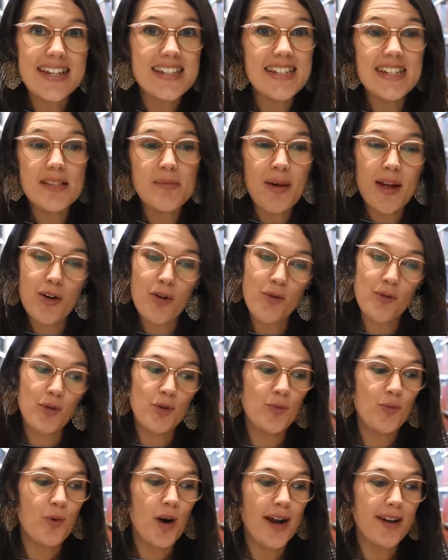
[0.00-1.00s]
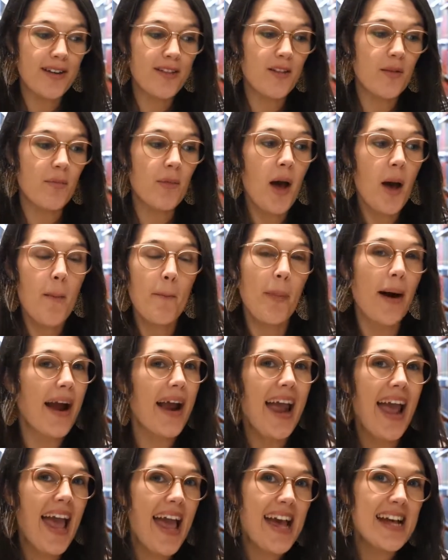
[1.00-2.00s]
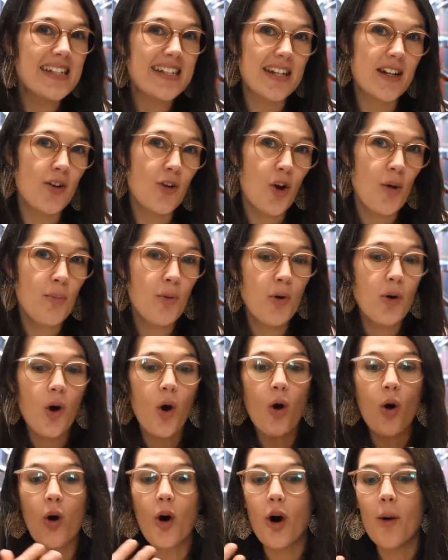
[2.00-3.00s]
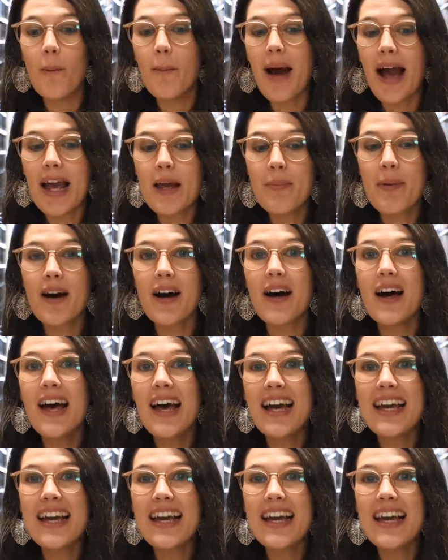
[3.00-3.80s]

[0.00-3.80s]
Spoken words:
It doesn't matter if you're writing them by hand in a notebook or on paper.